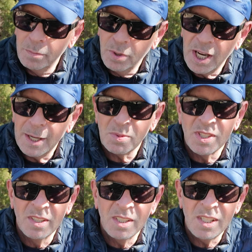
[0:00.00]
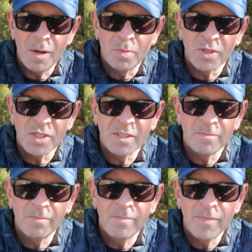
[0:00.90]
Perhaps Cyprus,
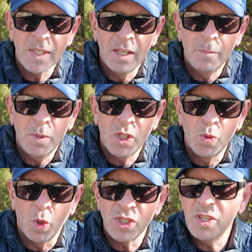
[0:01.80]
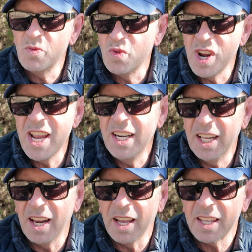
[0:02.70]
because what's it
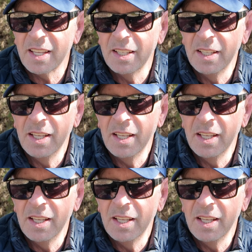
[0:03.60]
really like?